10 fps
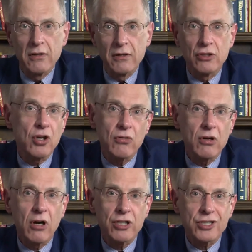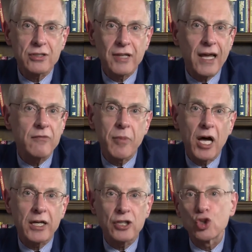Your total cost out of
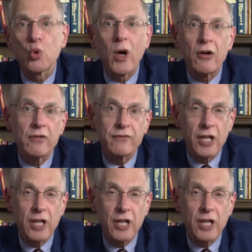pocket, twelve